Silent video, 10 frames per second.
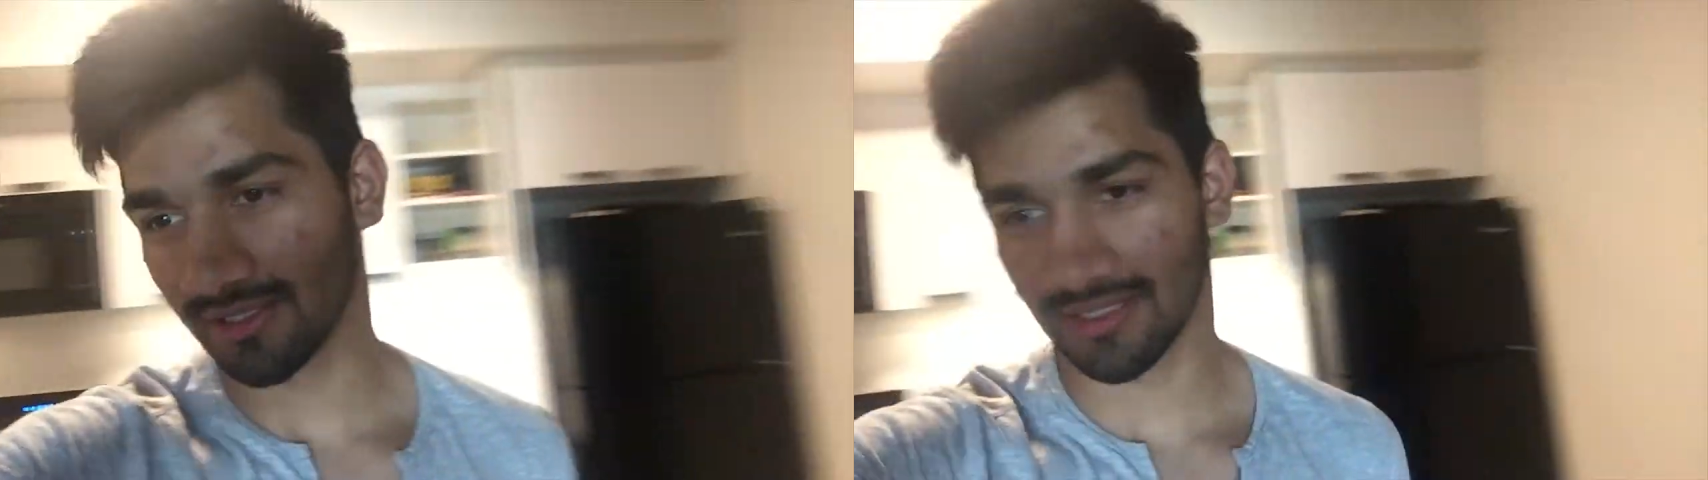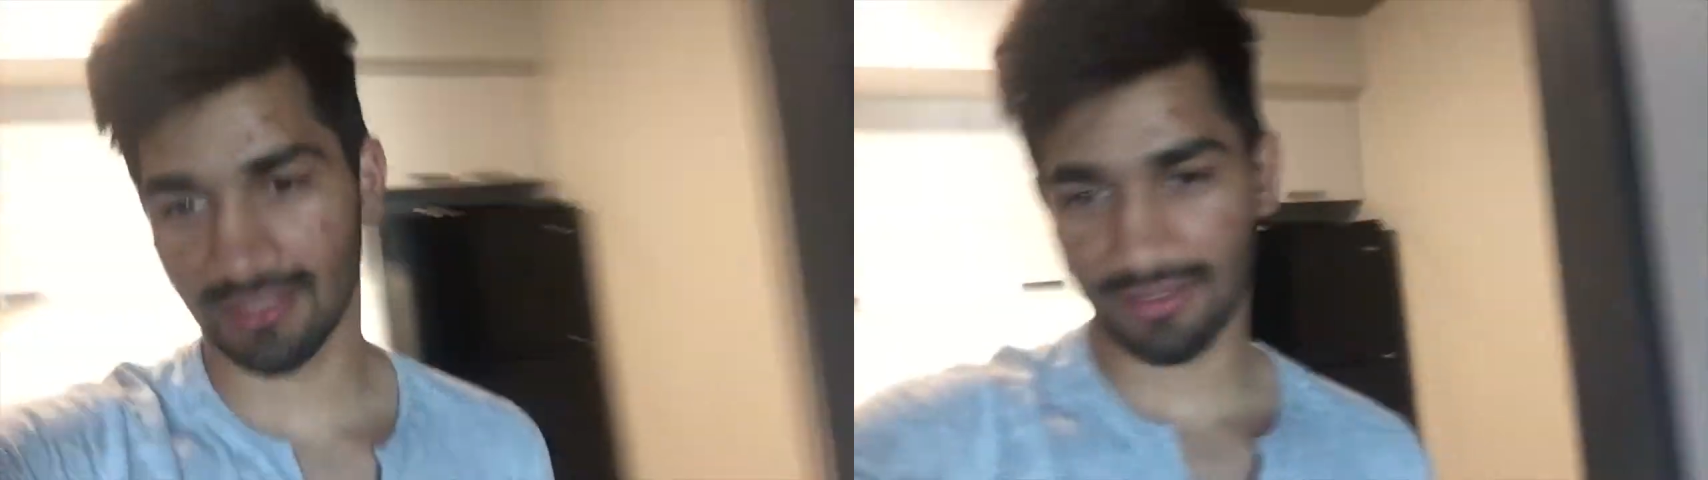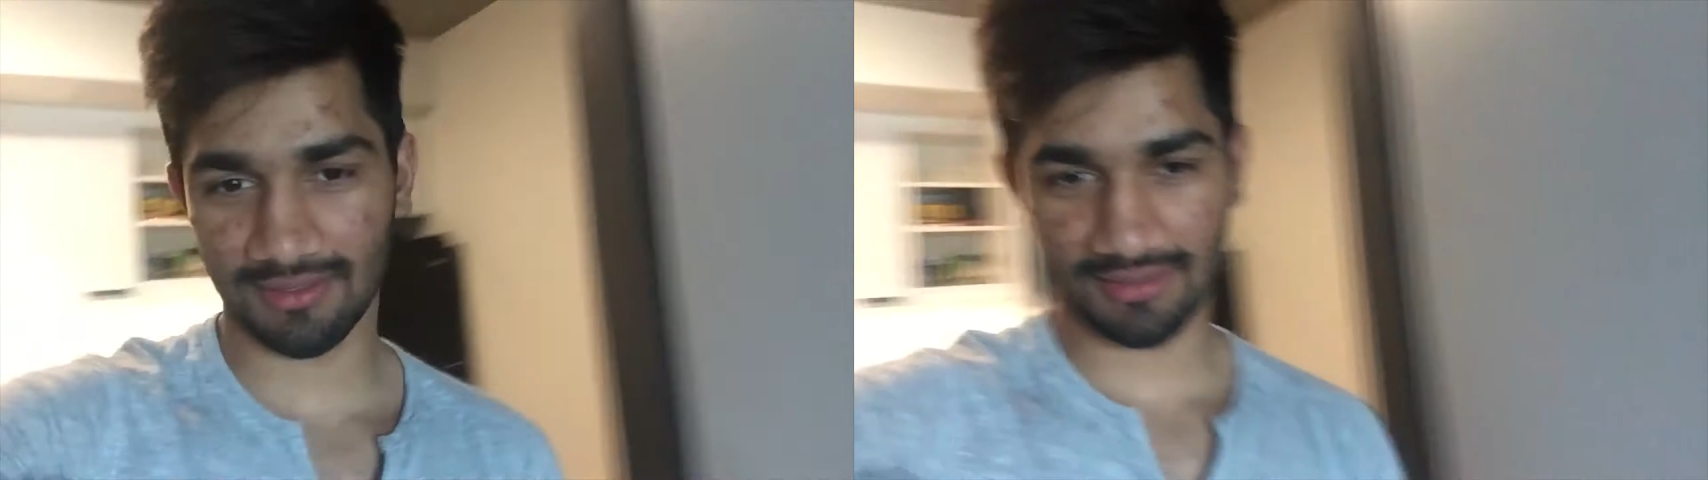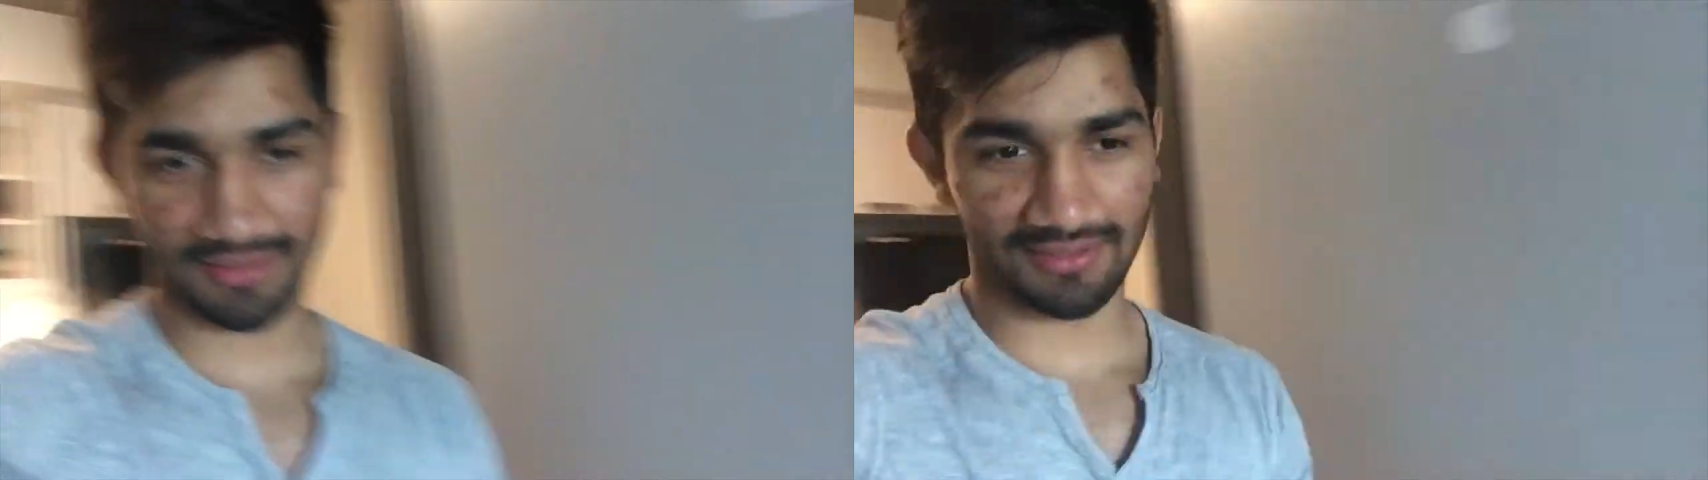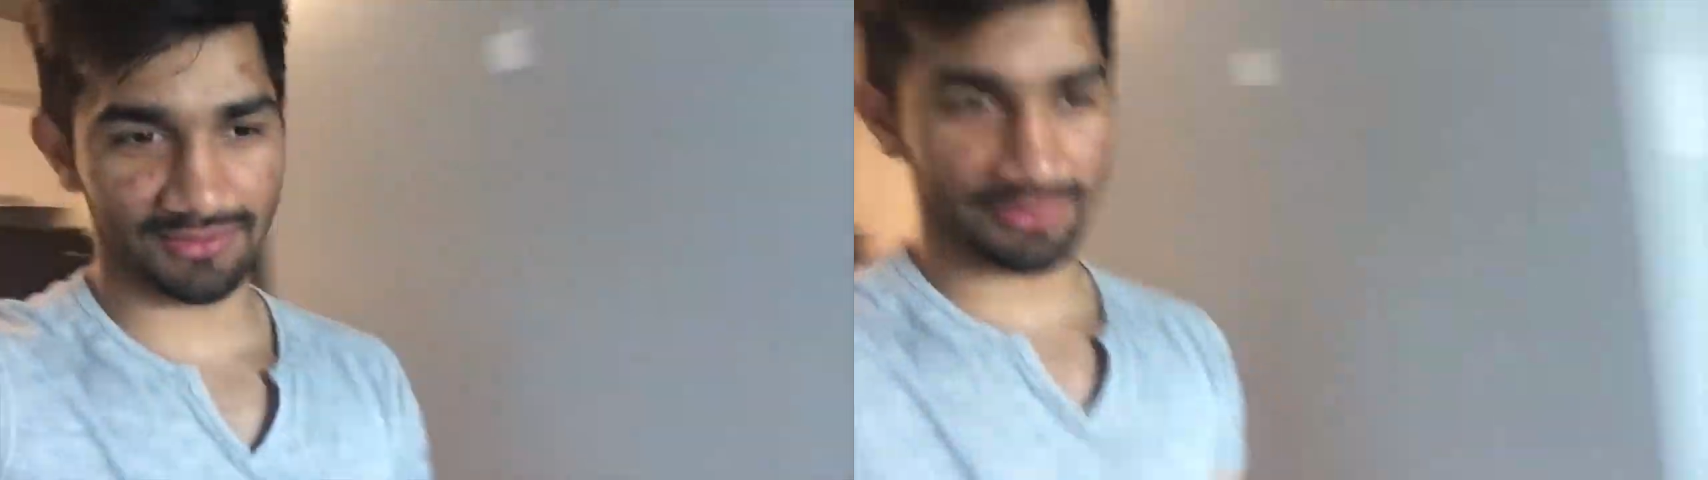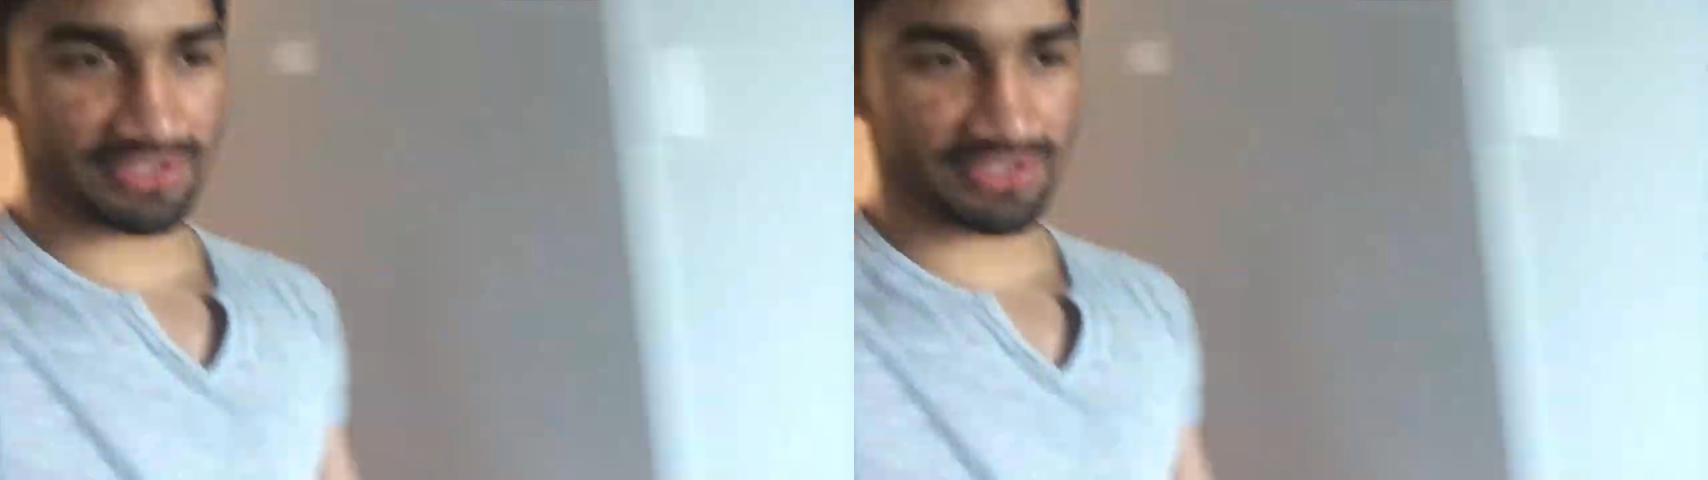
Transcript: this. We